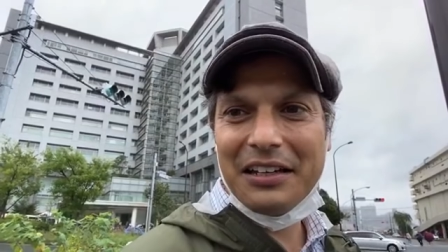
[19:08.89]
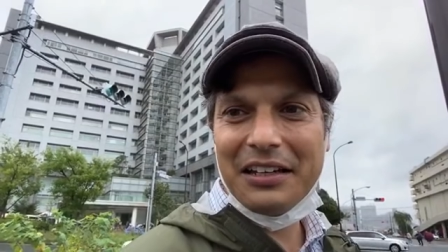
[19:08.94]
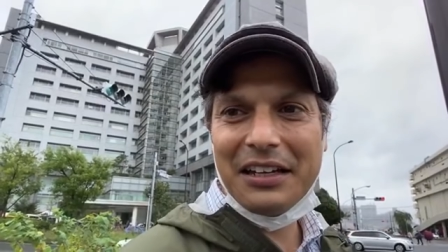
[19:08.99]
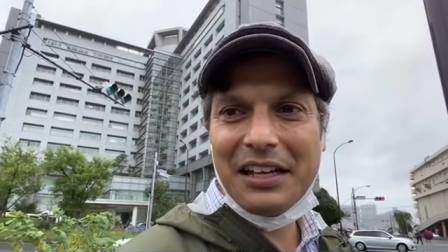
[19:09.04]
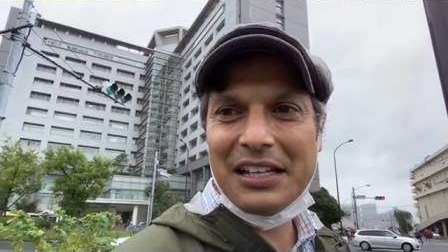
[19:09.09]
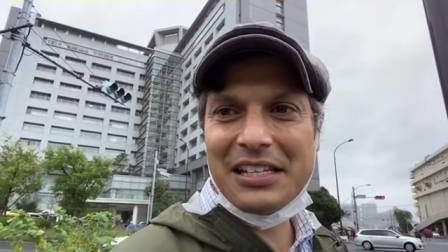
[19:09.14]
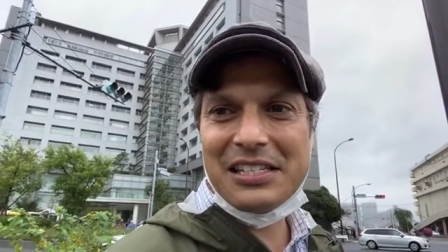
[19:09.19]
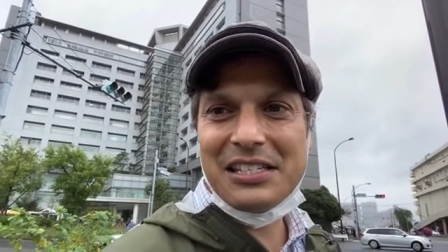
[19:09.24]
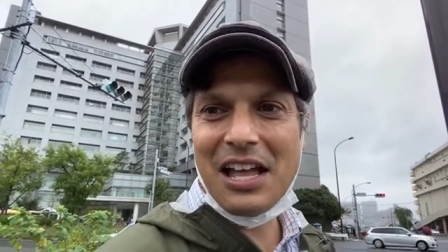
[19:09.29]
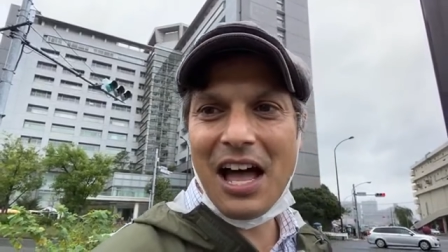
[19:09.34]

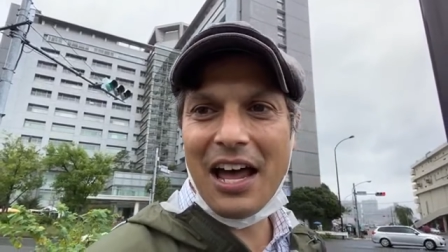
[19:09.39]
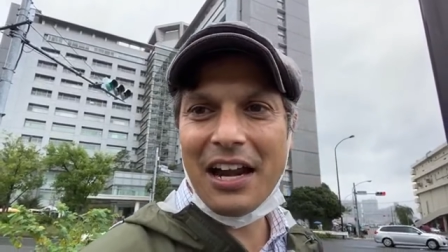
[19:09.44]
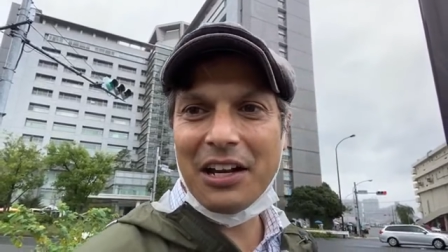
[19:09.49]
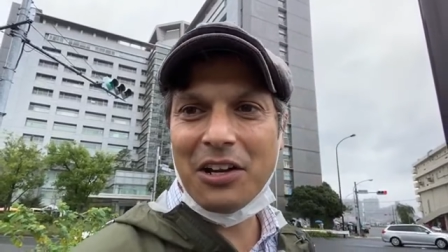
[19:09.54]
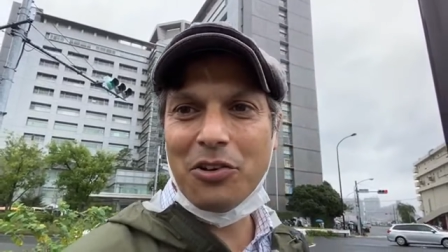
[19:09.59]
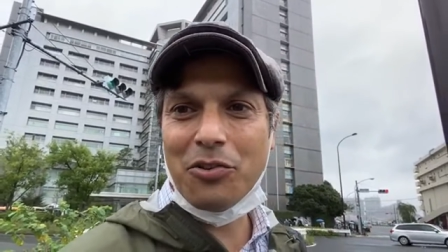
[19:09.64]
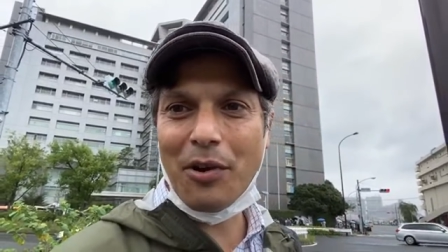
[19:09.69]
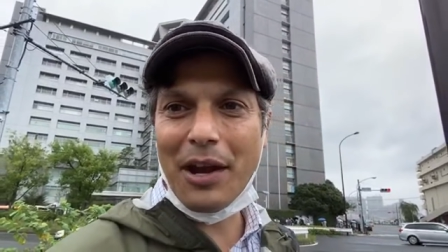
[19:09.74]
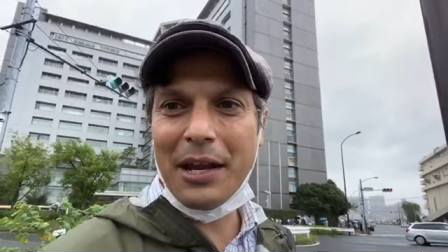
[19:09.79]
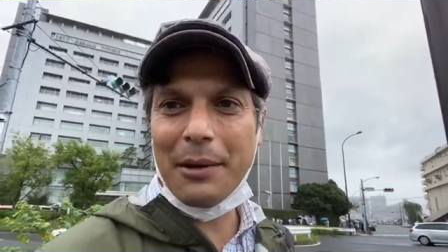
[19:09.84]
it's
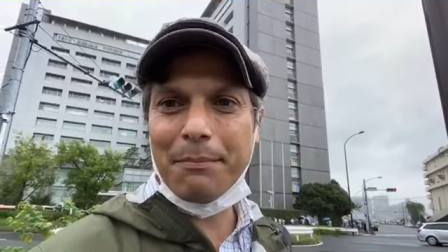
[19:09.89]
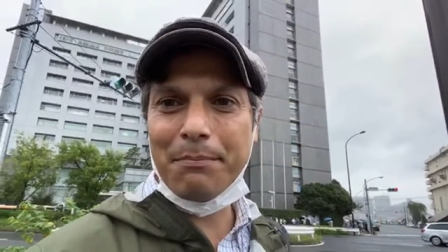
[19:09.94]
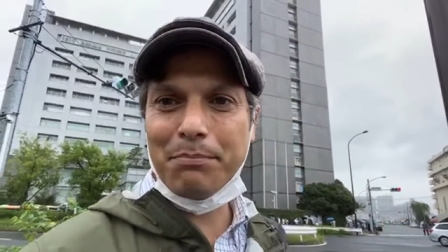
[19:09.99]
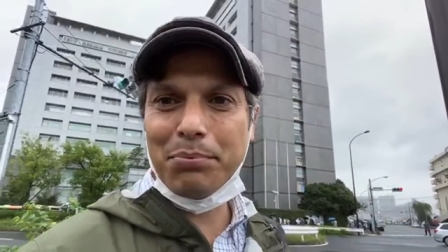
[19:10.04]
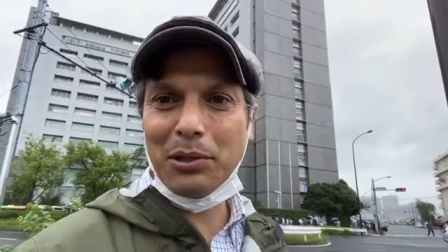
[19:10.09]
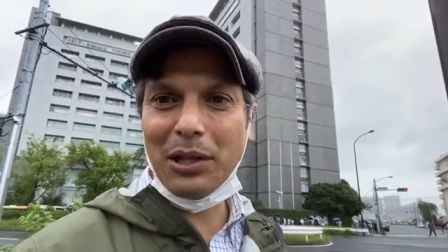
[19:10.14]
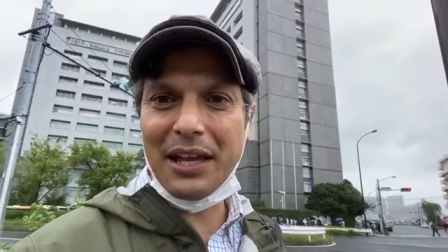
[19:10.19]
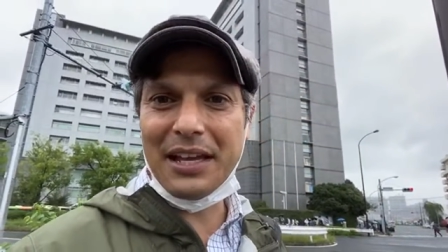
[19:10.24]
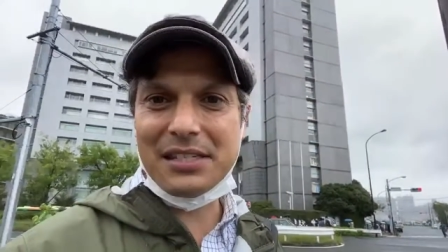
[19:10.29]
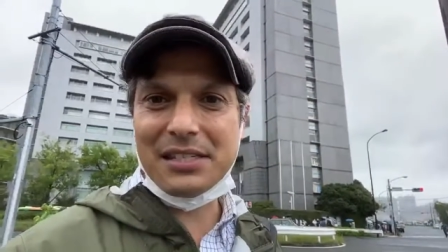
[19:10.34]
not a
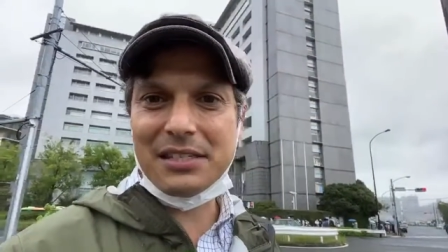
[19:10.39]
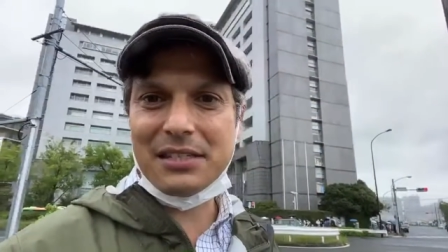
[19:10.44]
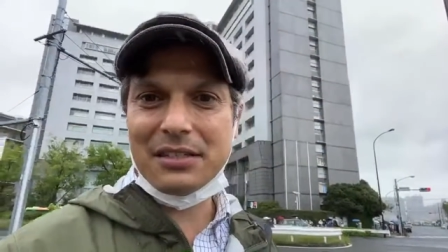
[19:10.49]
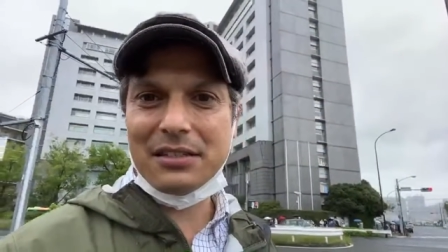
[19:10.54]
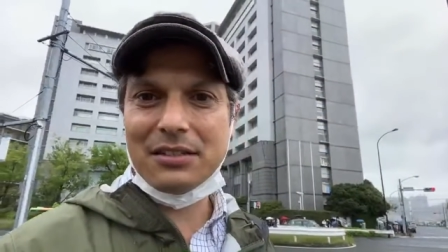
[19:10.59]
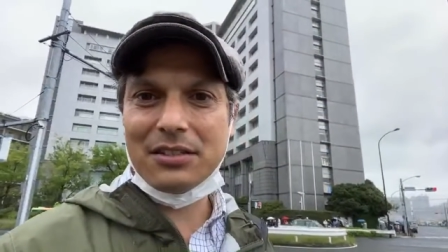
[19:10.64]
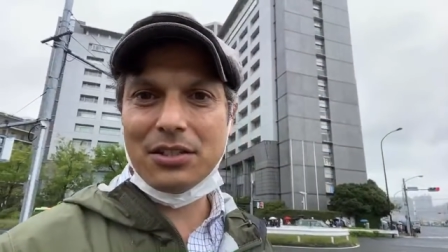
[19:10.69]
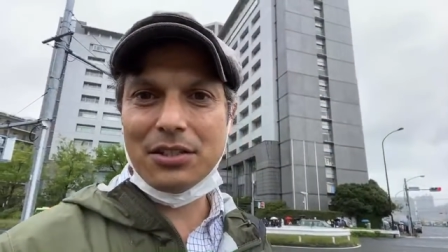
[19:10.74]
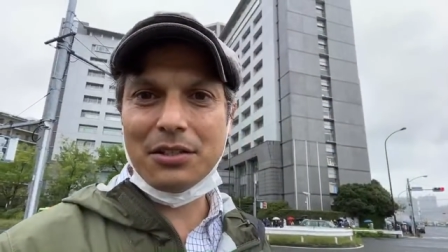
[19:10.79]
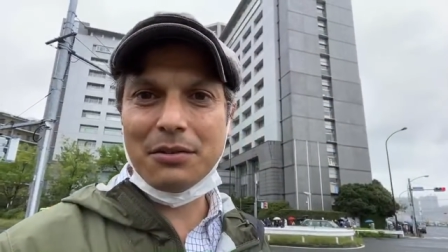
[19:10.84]
great
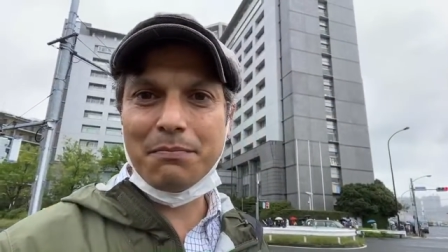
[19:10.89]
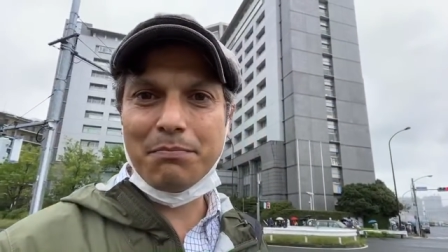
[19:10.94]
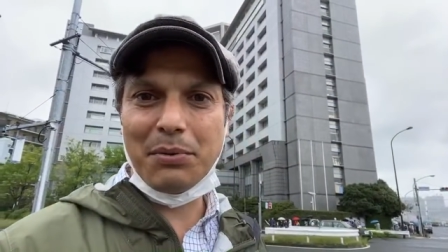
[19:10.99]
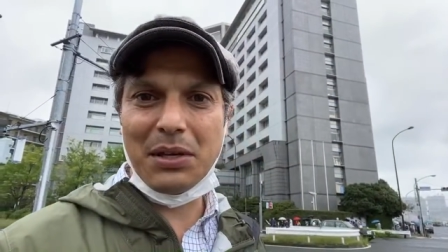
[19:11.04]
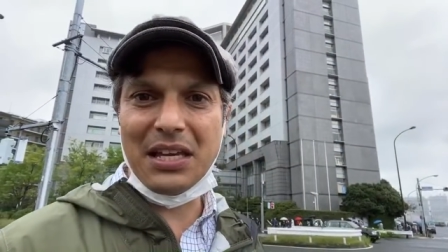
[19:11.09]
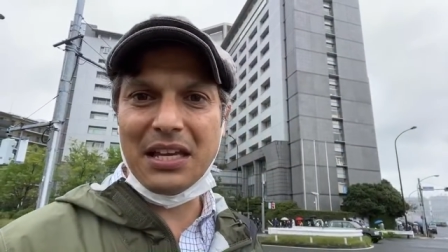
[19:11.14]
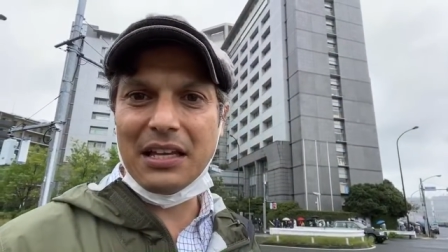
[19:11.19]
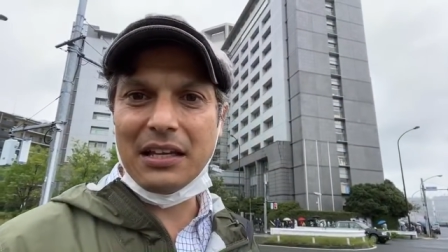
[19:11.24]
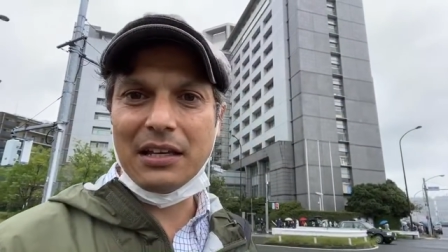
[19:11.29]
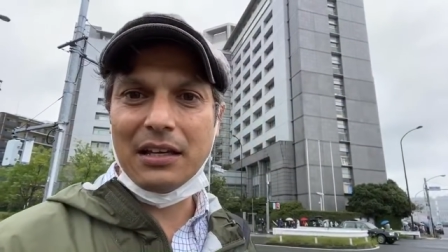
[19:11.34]
place to
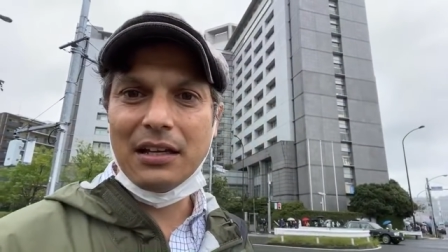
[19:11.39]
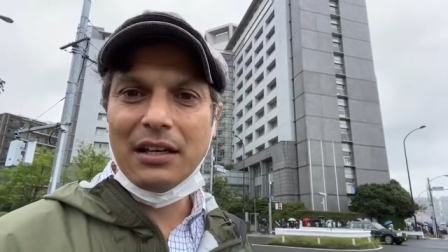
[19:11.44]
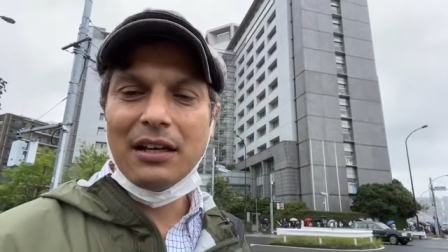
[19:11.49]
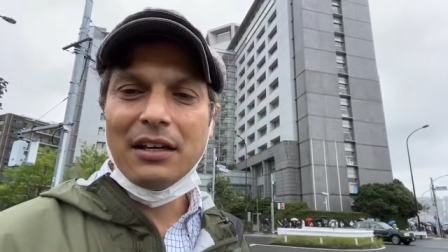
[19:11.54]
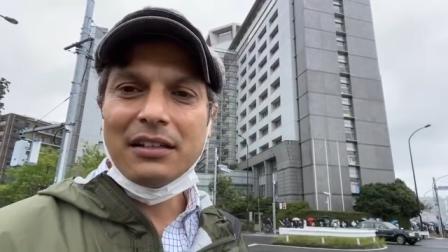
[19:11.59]
be.